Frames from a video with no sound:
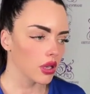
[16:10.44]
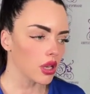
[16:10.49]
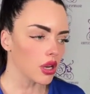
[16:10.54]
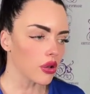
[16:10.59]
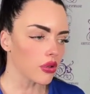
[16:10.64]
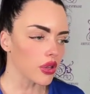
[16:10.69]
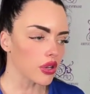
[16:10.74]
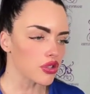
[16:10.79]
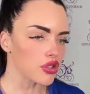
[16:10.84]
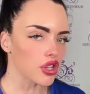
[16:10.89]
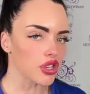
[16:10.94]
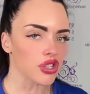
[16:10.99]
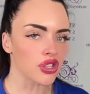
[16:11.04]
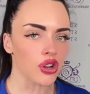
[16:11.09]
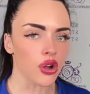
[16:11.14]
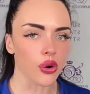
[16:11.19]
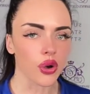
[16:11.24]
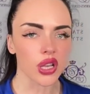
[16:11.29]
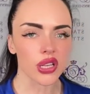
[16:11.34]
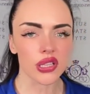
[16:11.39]
you know, there's
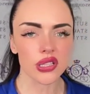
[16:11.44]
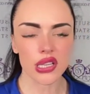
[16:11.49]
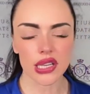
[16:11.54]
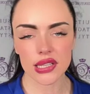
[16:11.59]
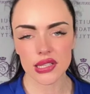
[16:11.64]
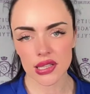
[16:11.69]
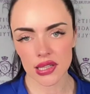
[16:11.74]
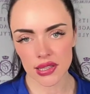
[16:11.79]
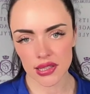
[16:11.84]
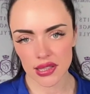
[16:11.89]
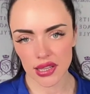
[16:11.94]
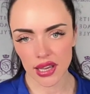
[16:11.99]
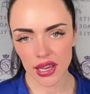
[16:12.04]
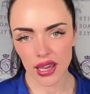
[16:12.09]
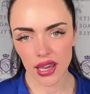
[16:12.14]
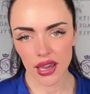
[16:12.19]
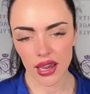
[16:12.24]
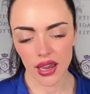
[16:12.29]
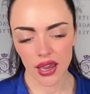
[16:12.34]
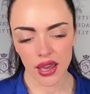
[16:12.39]
just no
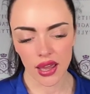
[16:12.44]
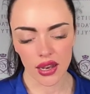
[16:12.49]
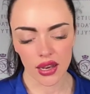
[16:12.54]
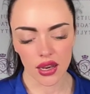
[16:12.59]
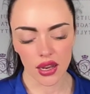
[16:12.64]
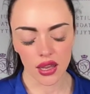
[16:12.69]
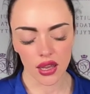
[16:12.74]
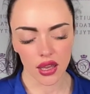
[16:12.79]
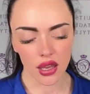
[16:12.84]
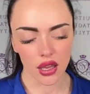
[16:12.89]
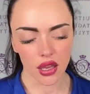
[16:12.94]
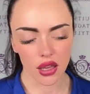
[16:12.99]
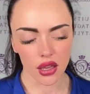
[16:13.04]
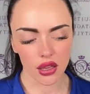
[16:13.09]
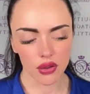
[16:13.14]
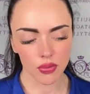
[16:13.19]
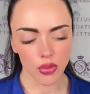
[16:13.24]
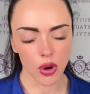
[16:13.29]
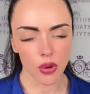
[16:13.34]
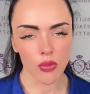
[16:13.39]
consistency, and
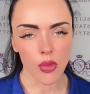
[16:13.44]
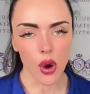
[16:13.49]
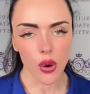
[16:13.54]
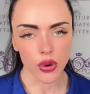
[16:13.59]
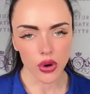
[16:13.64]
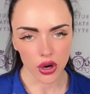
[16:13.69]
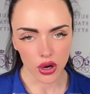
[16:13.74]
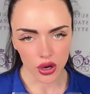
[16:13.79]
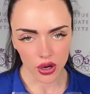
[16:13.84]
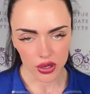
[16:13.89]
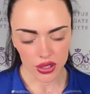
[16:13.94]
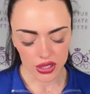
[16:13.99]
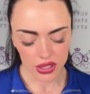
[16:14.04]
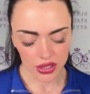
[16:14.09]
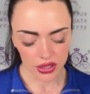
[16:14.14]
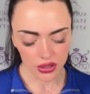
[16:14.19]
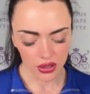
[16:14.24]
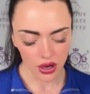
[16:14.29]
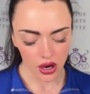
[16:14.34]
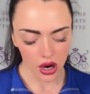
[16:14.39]

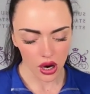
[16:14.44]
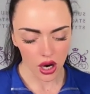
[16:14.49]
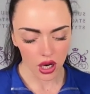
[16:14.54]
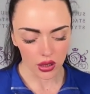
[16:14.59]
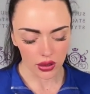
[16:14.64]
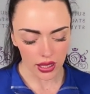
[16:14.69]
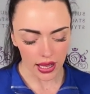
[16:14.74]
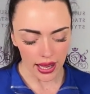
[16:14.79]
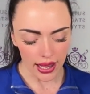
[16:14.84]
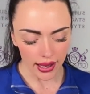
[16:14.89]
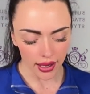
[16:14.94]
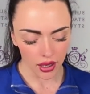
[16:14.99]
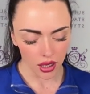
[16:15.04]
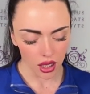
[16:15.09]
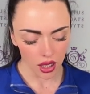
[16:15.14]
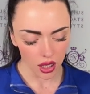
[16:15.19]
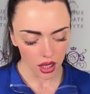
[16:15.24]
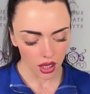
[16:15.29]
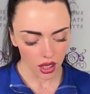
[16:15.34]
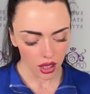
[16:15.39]
promoters are like
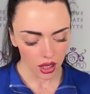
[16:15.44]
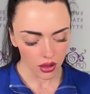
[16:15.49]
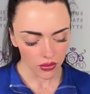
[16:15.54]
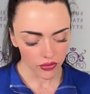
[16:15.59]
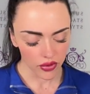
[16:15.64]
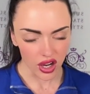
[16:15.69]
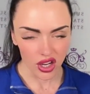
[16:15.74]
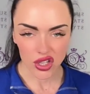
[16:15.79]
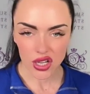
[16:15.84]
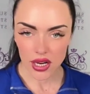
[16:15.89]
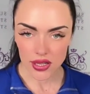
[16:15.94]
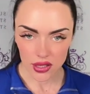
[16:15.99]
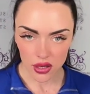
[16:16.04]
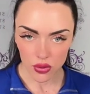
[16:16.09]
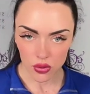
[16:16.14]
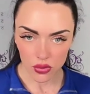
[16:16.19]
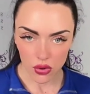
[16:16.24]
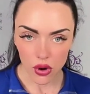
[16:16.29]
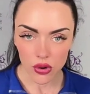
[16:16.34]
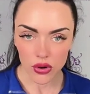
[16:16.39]

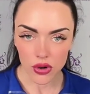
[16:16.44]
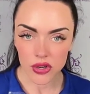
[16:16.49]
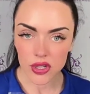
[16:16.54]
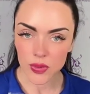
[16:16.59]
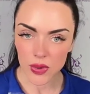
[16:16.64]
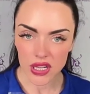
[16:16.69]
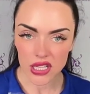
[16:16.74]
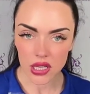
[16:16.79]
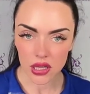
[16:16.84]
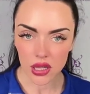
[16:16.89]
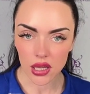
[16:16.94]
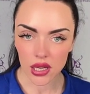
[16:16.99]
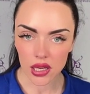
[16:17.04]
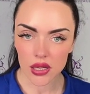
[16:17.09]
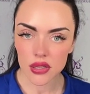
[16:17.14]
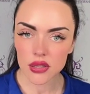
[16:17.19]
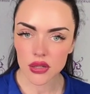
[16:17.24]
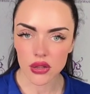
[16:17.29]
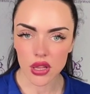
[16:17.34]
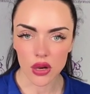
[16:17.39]
franchise owners
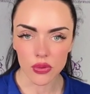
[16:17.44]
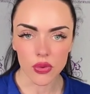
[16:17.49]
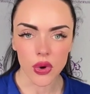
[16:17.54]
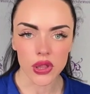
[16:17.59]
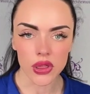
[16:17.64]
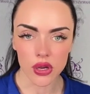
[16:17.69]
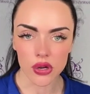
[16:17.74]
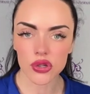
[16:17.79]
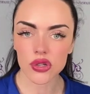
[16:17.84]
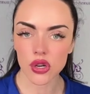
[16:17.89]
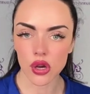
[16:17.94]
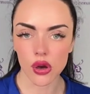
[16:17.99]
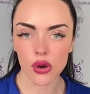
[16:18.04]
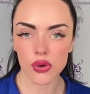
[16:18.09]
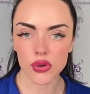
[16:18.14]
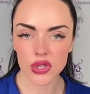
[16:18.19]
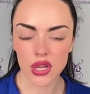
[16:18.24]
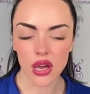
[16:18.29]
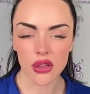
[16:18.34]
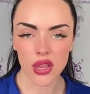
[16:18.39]
basically, so they run their
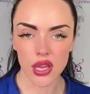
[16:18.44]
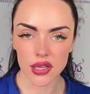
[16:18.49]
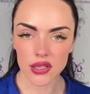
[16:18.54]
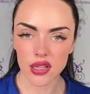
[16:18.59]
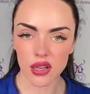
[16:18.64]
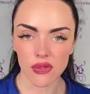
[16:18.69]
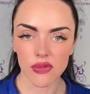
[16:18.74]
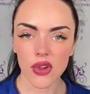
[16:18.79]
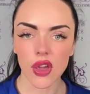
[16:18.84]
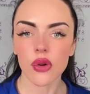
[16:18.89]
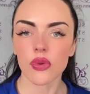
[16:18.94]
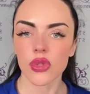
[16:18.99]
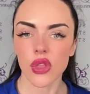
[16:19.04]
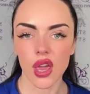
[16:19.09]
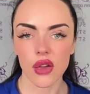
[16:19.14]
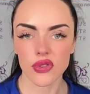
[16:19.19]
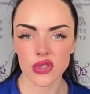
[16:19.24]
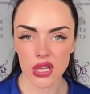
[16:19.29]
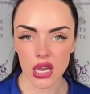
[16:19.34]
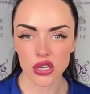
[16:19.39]
shows how they see fit,
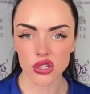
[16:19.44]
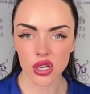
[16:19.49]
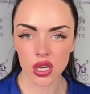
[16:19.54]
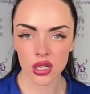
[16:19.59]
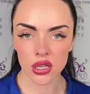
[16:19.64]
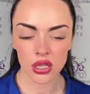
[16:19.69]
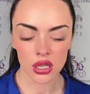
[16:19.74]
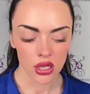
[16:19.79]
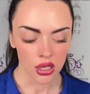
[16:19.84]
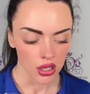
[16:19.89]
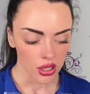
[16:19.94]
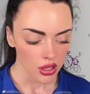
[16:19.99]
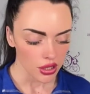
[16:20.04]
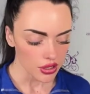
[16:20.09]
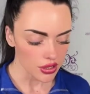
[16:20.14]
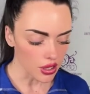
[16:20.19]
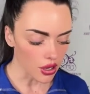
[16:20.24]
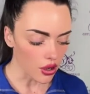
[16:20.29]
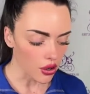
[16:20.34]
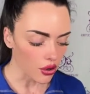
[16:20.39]
and they have a sanction.
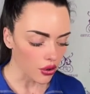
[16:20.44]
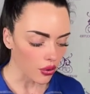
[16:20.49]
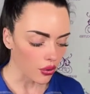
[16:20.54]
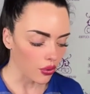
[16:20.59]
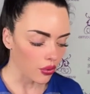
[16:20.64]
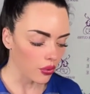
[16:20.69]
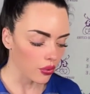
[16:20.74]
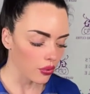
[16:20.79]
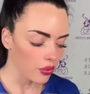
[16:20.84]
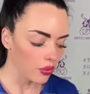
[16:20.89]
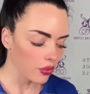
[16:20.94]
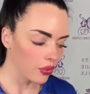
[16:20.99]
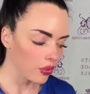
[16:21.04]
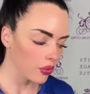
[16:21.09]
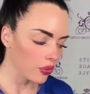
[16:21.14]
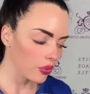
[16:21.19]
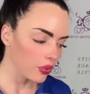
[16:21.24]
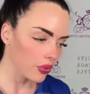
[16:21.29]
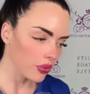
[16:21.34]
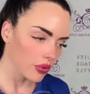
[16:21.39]
So
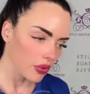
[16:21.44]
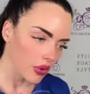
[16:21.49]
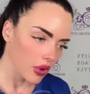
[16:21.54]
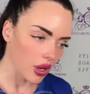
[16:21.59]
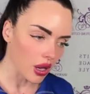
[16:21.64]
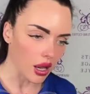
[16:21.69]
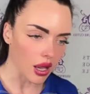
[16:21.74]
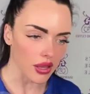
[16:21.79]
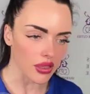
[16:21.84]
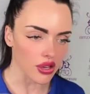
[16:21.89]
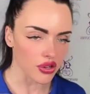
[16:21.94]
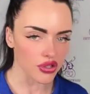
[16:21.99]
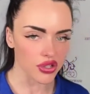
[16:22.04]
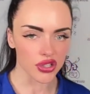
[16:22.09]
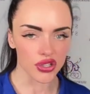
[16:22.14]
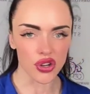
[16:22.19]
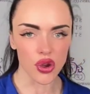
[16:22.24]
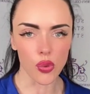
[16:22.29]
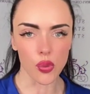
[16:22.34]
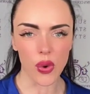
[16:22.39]
uh,
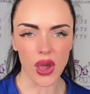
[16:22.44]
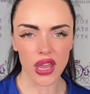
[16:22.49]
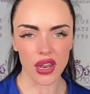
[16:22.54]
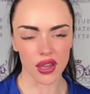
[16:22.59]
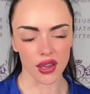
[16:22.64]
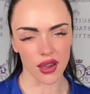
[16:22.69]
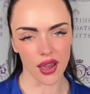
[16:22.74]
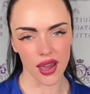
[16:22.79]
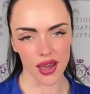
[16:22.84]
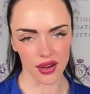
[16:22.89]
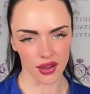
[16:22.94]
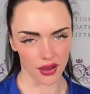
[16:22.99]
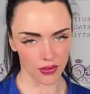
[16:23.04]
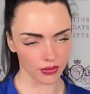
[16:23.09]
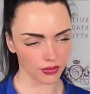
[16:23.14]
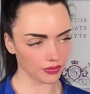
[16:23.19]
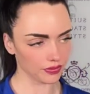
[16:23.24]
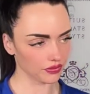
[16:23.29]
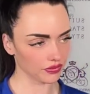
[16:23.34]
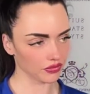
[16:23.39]
there's just no way to kind
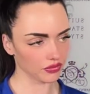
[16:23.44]
of